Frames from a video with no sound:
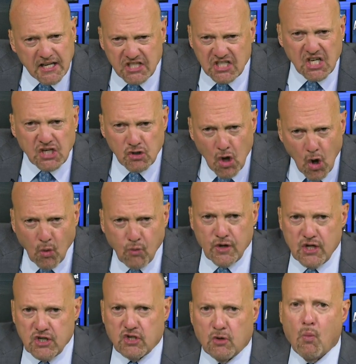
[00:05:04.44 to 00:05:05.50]
see no
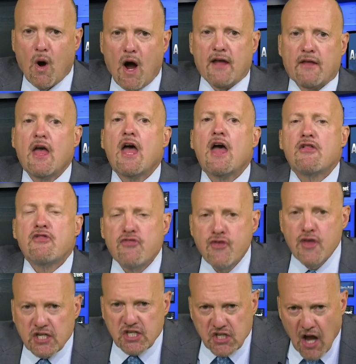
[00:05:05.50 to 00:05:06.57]
reason why
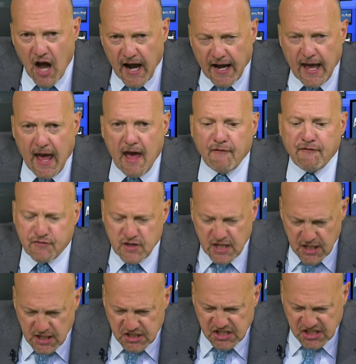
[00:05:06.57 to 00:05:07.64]
this stock,
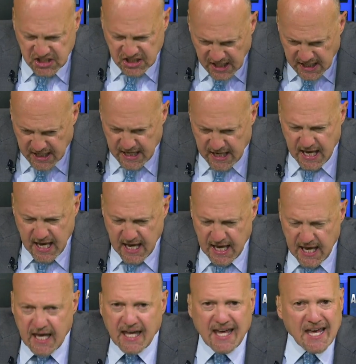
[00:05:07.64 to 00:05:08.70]
FDC,
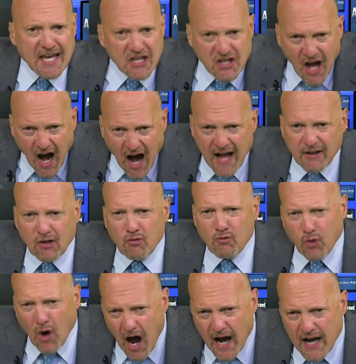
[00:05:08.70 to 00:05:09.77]
cannot
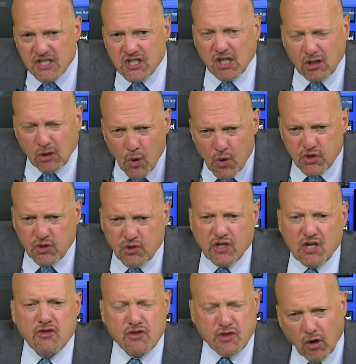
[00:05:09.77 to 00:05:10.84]
rise closer
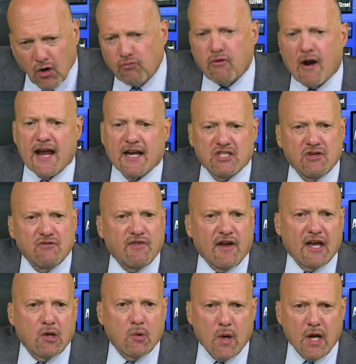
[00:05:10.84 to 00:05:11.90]
to their ranks in
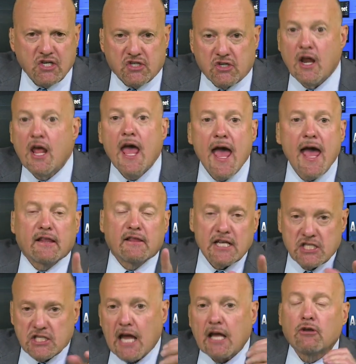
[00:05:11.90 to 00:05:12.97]
valuation. Hey,
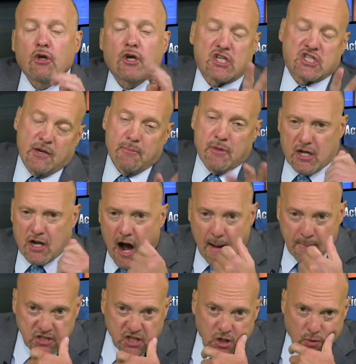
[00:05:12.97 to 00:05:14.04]
let's take a look at some of the
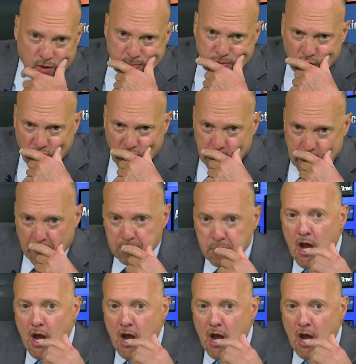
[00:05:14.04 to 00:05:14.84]
comps. You know what I'm talking about.